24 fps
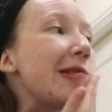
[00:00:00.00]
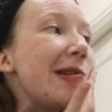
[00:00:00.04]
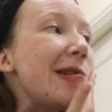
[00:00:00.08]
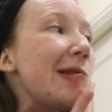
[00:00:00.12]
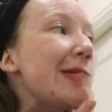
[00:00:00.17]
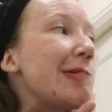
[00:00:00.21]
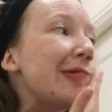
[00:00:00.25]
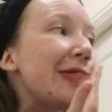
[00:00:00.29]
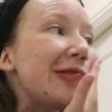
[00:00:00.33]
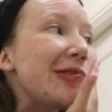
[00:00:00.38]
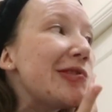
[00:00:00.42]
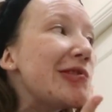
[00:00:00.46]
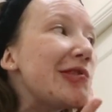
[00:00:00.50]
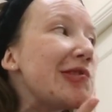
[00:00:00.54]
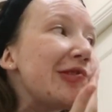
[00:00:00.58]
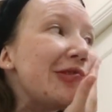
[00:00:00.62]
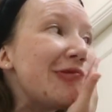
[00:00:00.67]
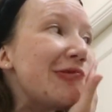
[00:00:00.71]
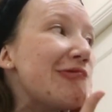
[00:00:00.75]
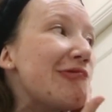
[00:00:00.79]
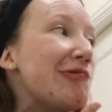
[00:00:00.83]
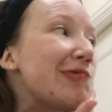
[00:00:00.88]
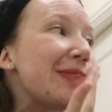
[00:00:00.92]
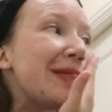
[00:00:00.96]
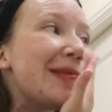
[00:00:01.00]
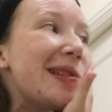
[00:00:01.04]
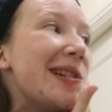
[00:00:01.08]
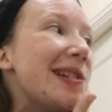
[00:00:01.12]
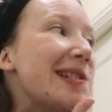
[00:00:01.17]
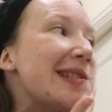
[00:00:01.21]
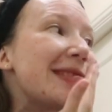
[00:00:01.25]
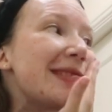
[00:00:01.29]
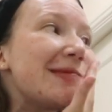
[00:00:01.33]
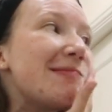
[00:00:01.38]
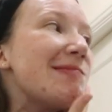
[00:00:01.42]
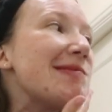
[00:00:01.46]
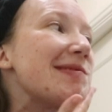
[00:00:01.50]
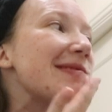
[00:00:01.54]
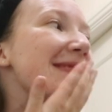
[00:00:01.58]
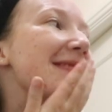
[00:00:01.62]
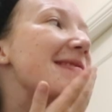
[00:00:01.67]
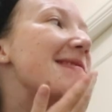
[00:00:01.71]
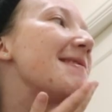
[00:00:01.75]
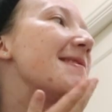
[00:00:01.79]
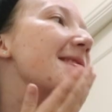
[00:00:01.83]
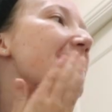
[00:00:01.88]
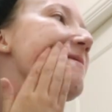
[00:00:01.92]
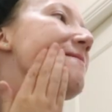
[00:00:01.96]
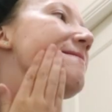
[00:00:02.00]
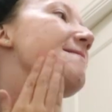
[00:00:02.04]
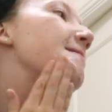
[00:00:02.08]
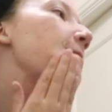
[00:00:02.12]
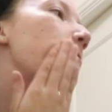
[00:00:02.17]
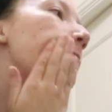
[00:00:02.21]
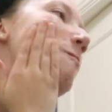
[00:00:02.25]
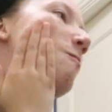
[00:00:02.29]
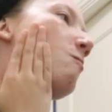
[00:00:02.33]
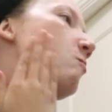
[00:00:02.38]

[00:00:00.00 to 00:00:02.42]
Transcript: And we're just going to rub that into my skin.